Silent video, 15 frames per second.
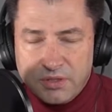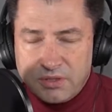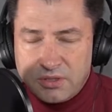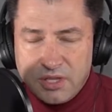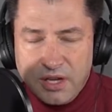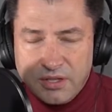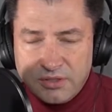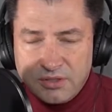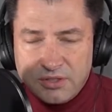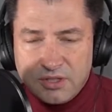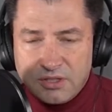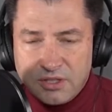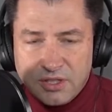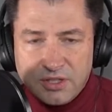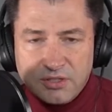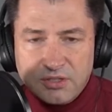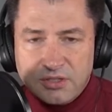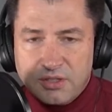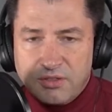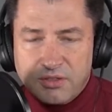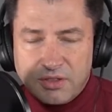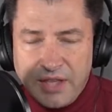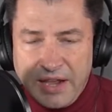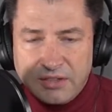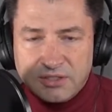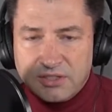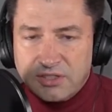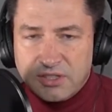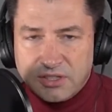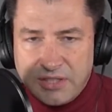tons and tons and
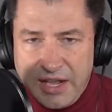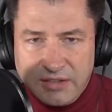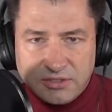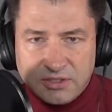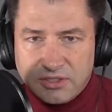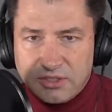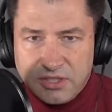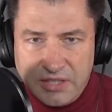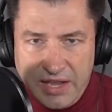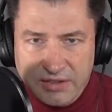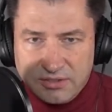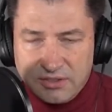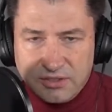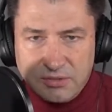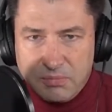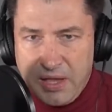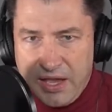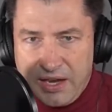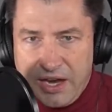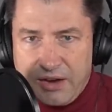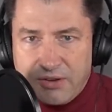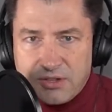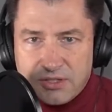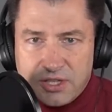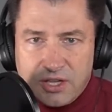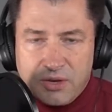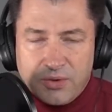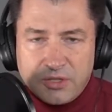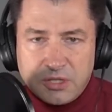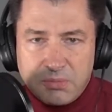thousands and thousands and thousands of man hours that
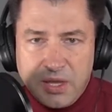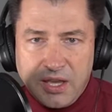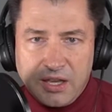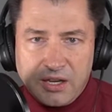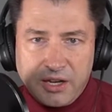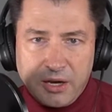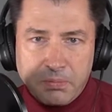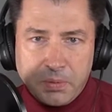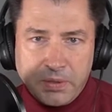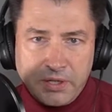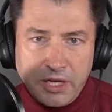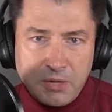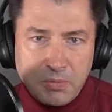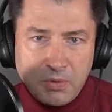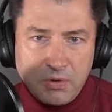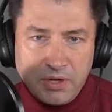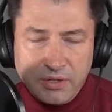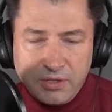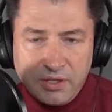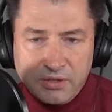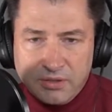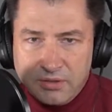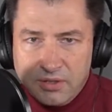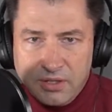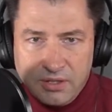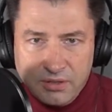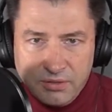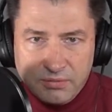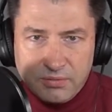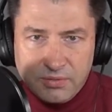go into making an airplane anymore. And in, you
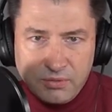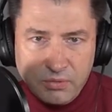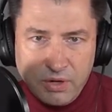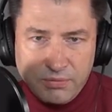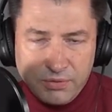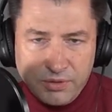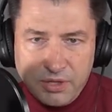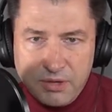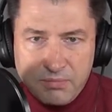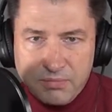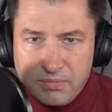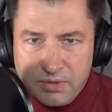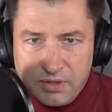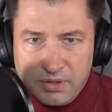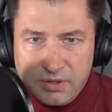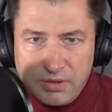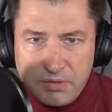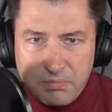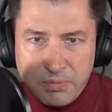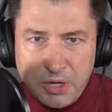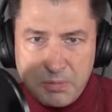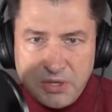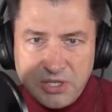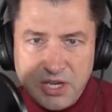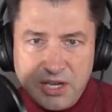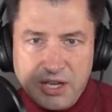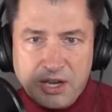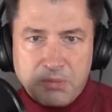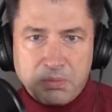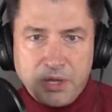know, roughly pretty much
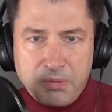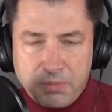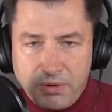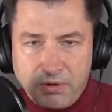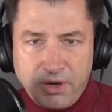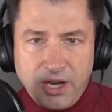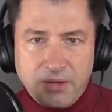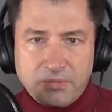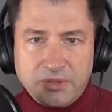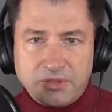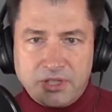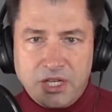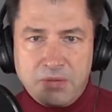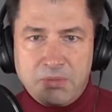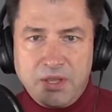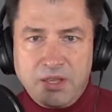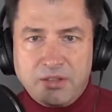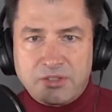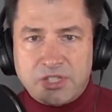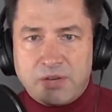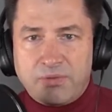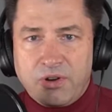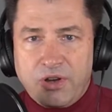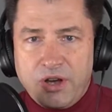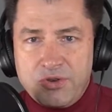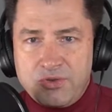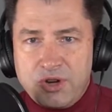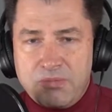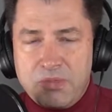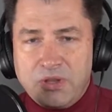any airplane program that's going to be several
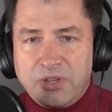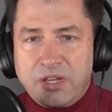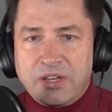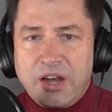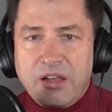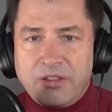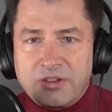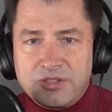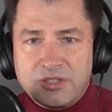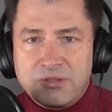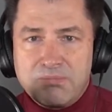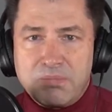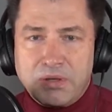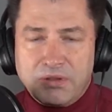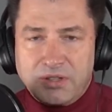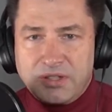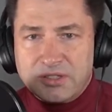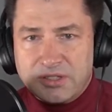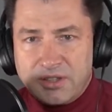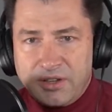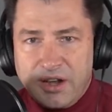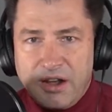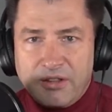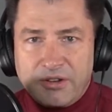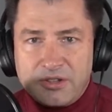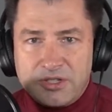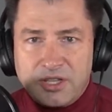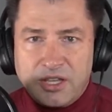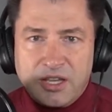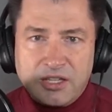$100 million to billions of dollars
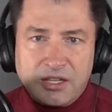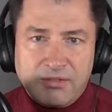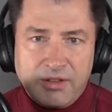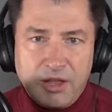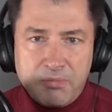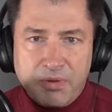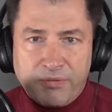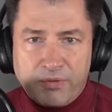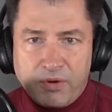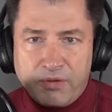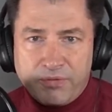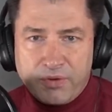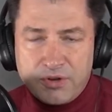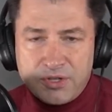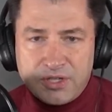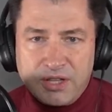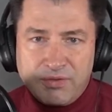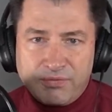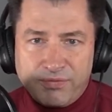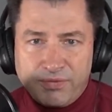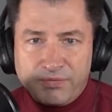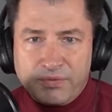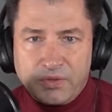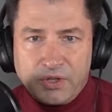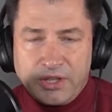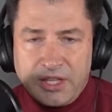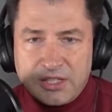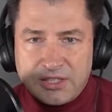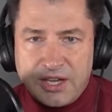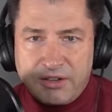to get developed before it first even really
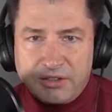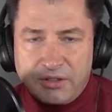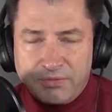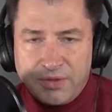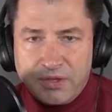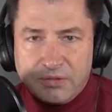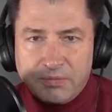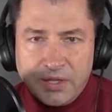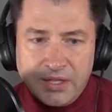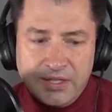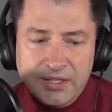gets out in the field.